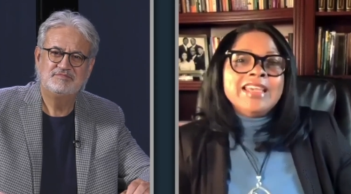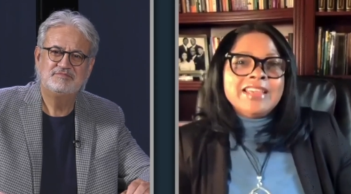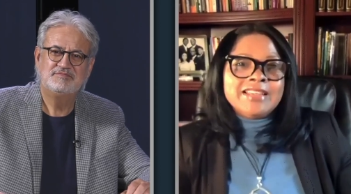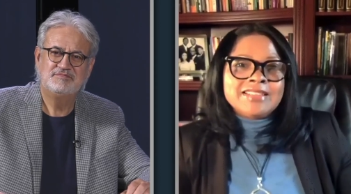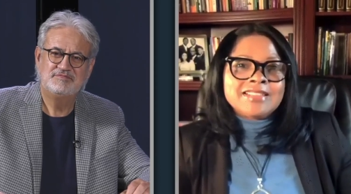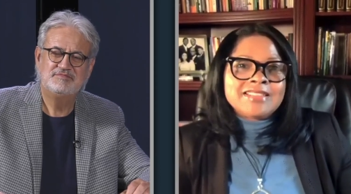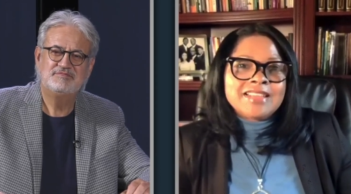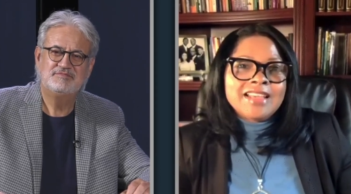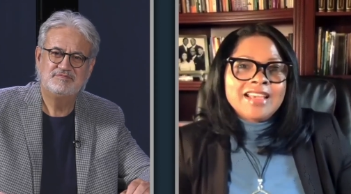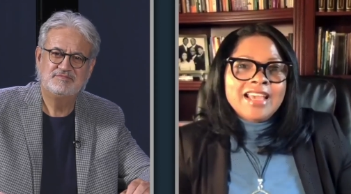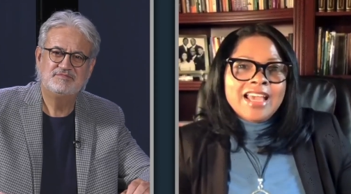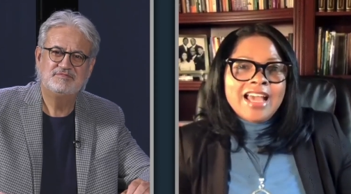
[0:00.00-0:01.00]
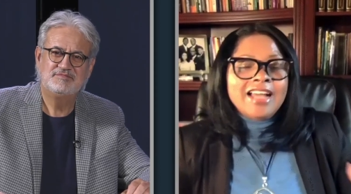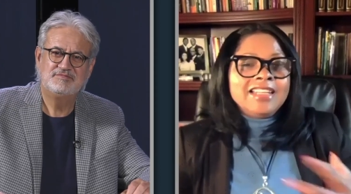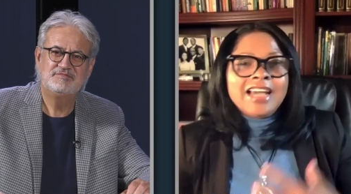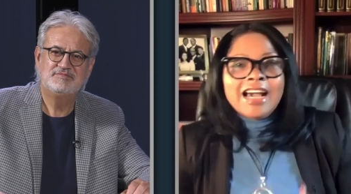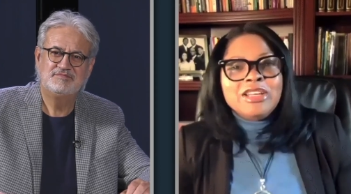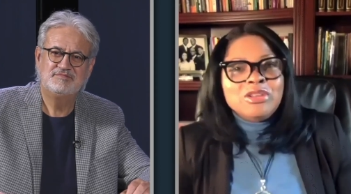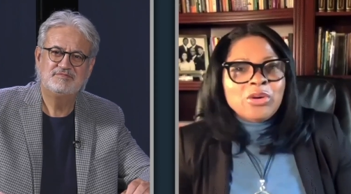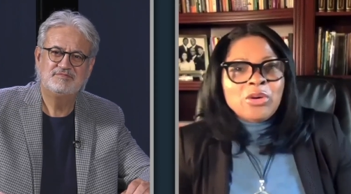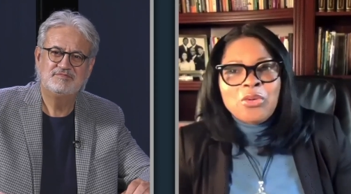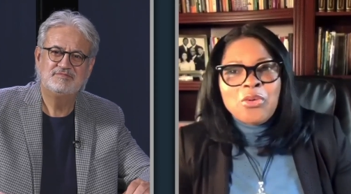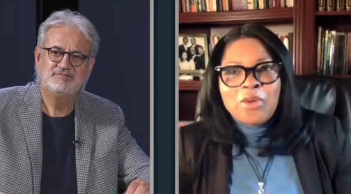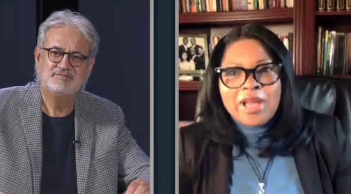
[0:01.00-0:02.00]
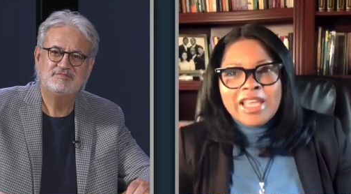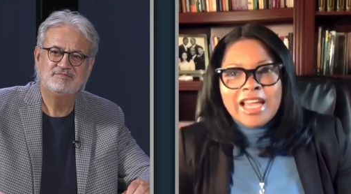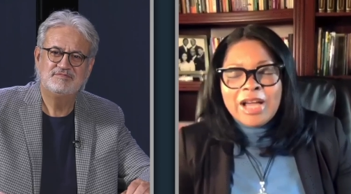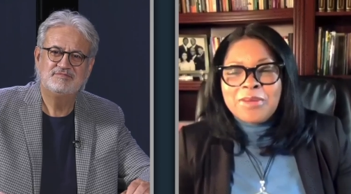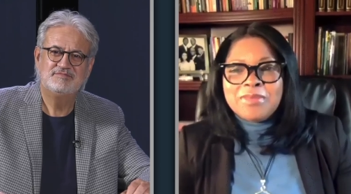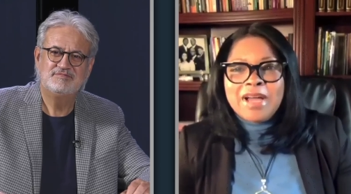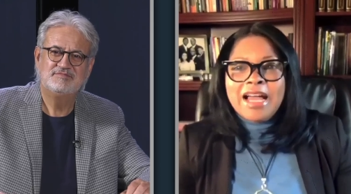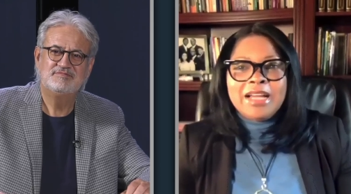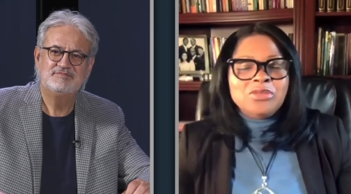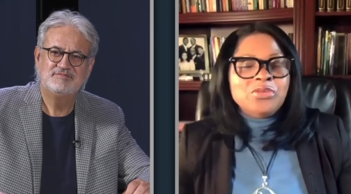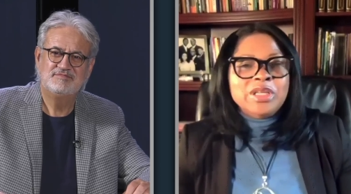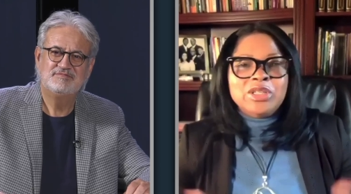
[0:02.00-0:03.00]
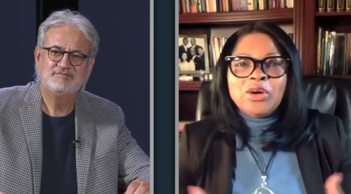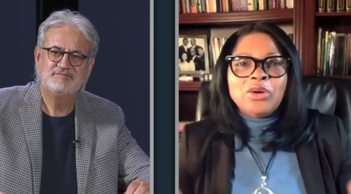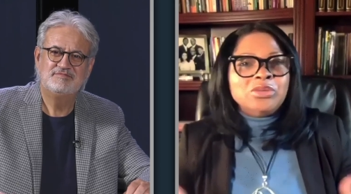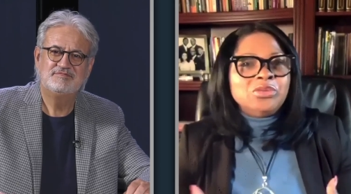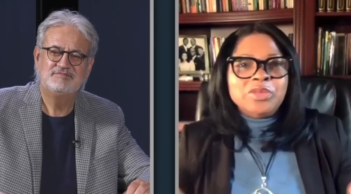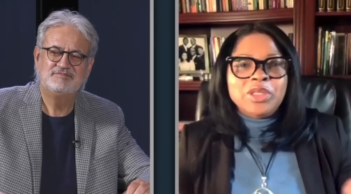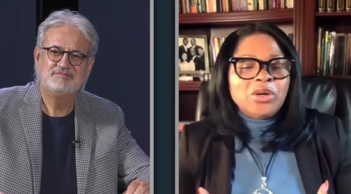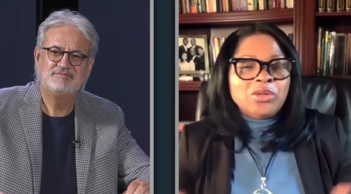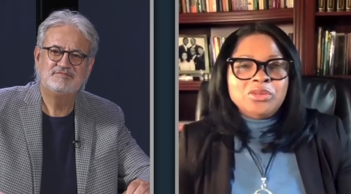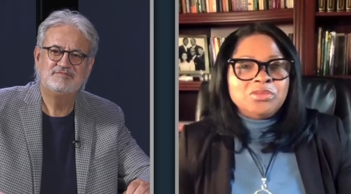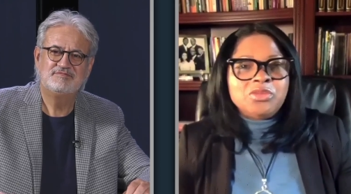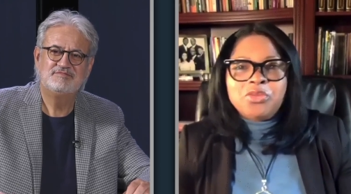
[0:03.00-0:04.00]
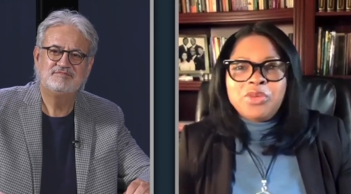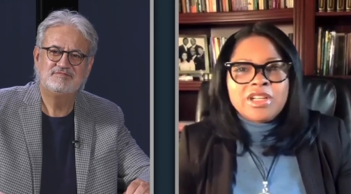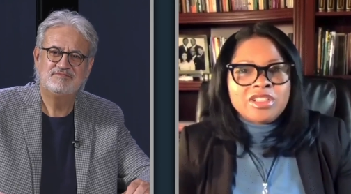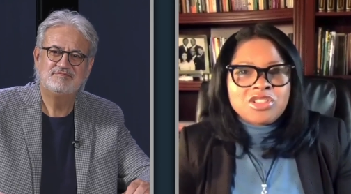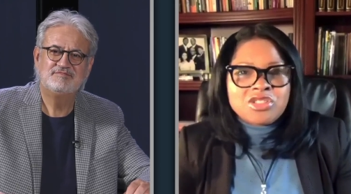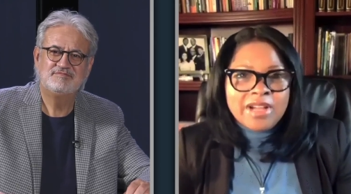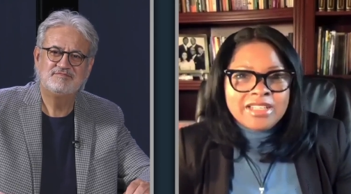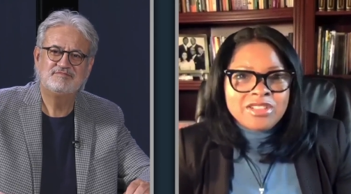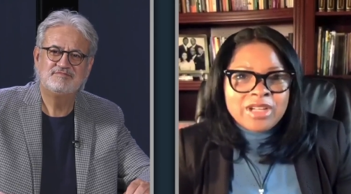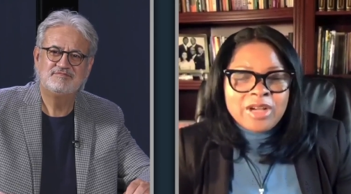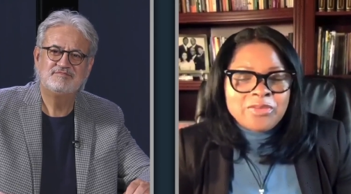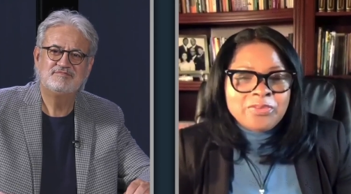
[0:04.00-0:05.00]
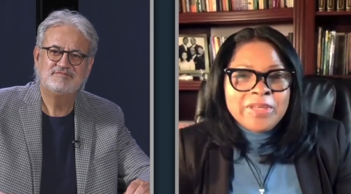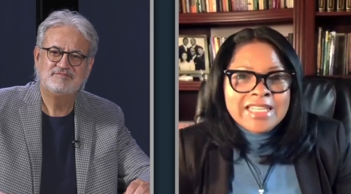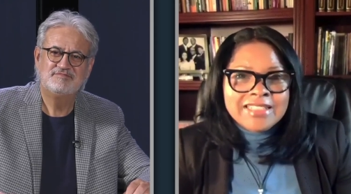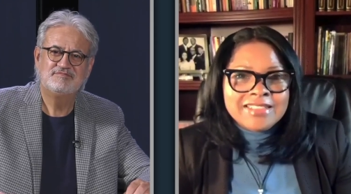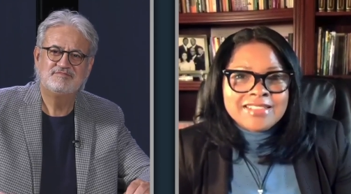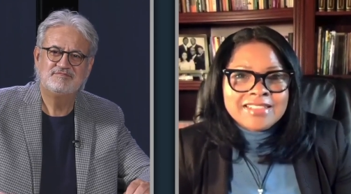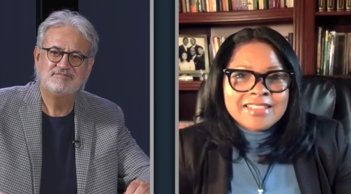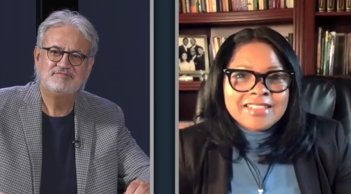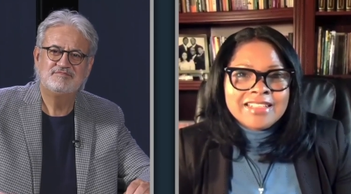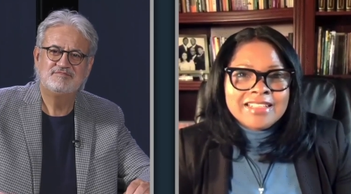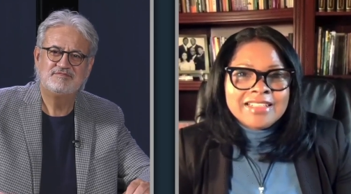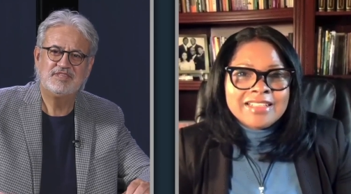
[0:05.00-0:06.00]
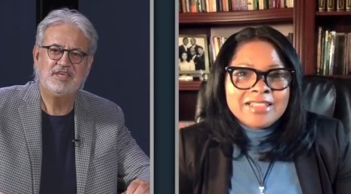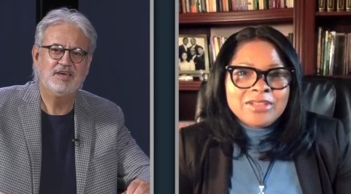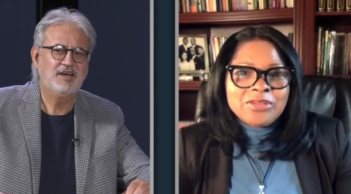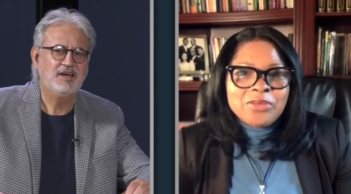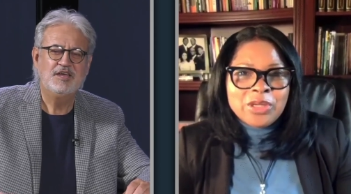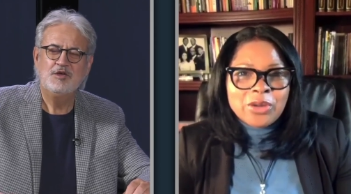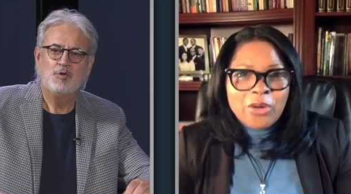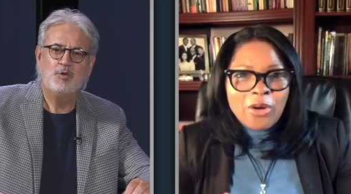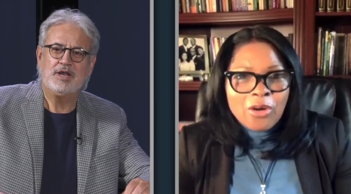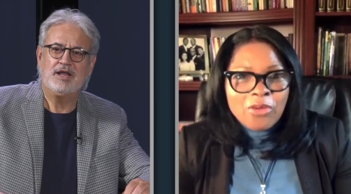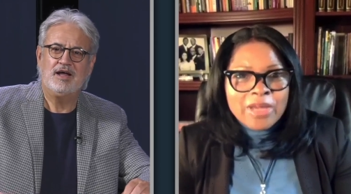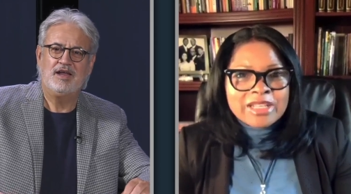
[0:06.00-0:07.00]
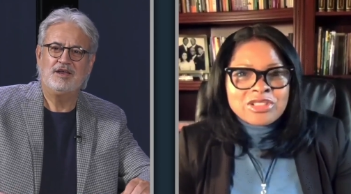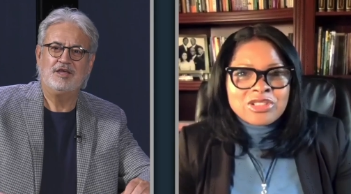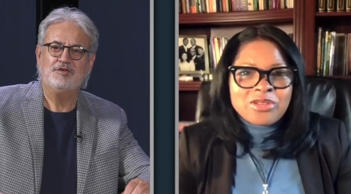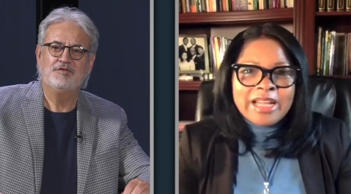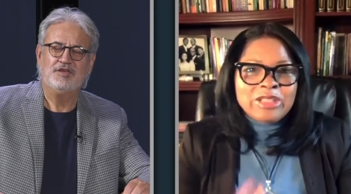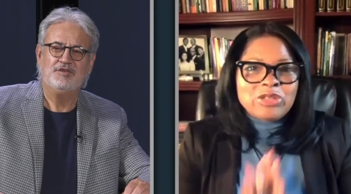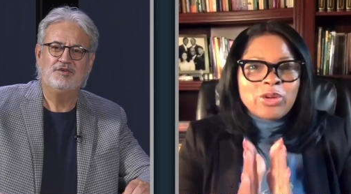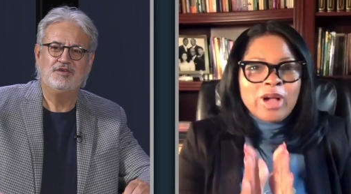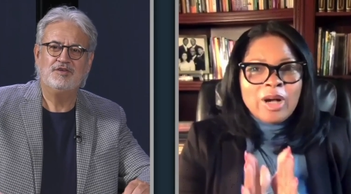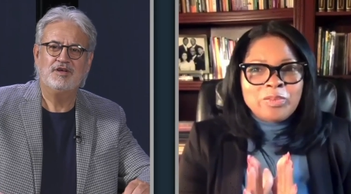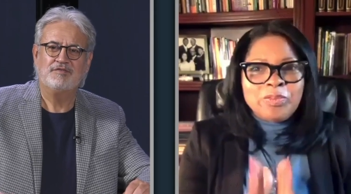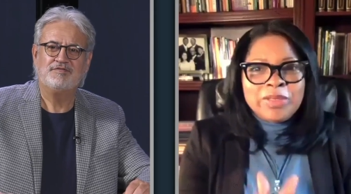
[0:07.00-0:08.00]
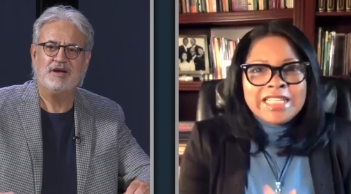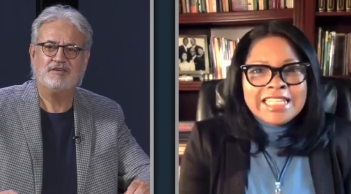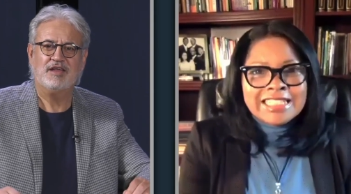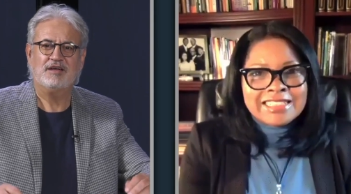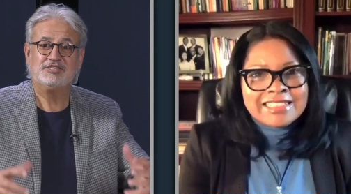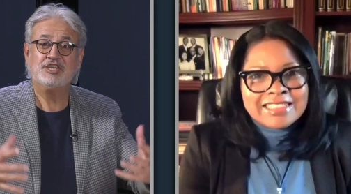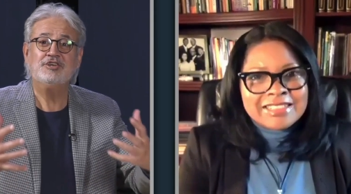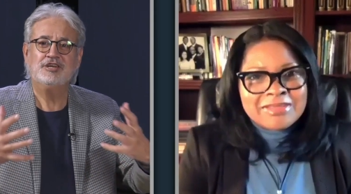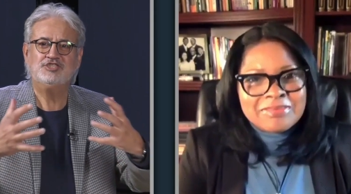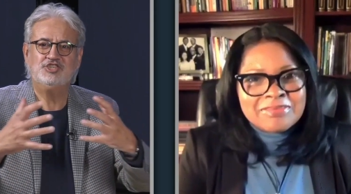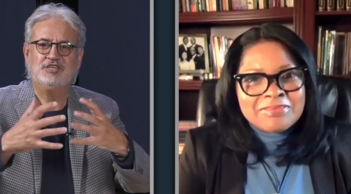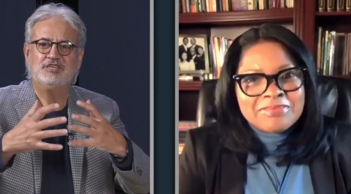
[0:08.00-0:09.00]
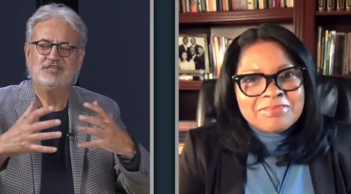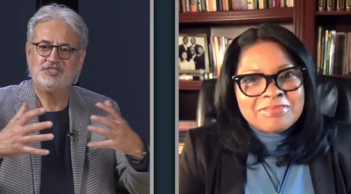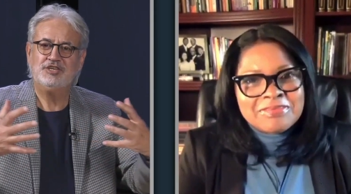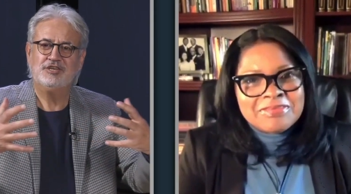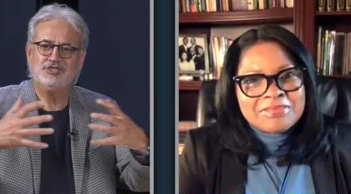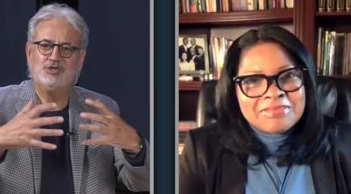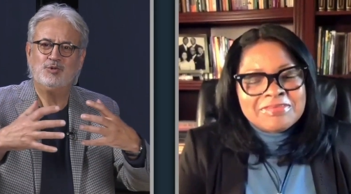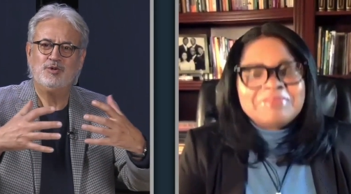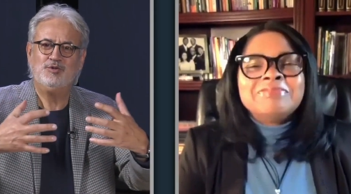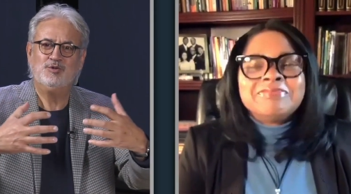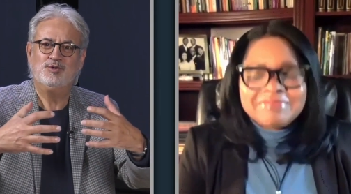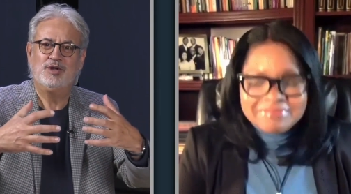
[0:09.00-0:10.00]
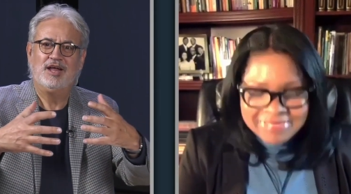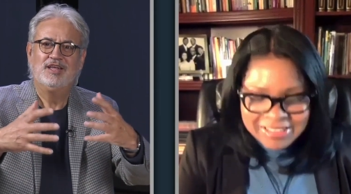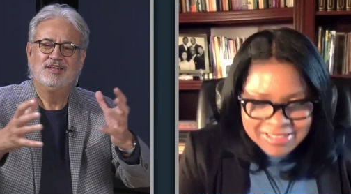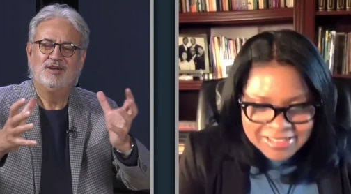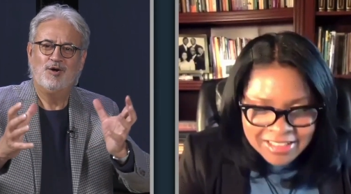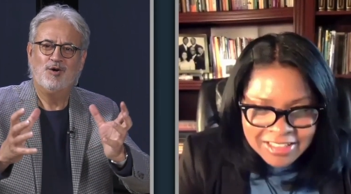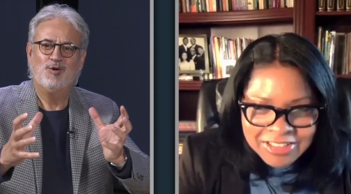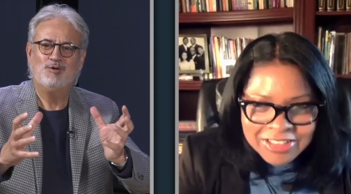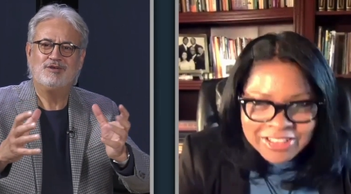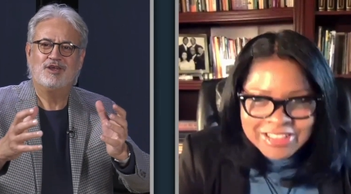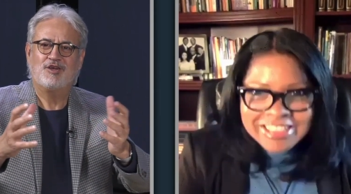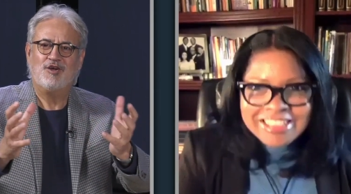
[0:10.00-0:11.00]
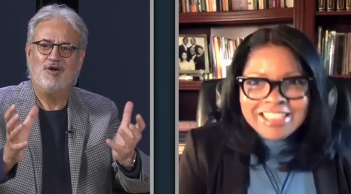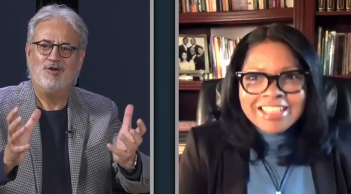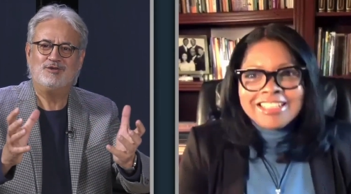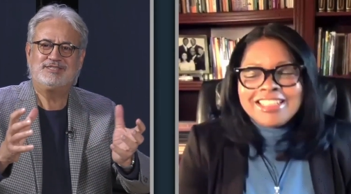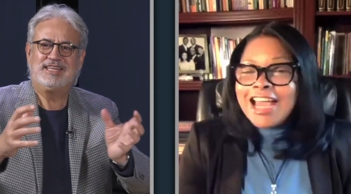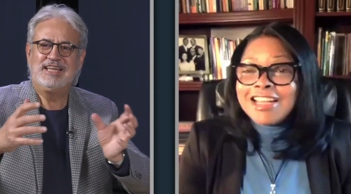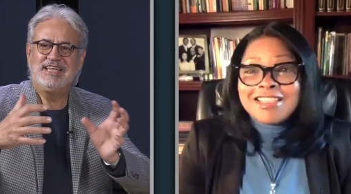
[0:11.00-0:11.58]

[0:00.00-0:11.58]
Speaker 1: he is and I know who I am, and we don't, we don't, we're not trying to compete.
Speaker 2: Yeah, well, uh, and you, you, you, have found a synergy, synergy with your uh, own synergy. Calls,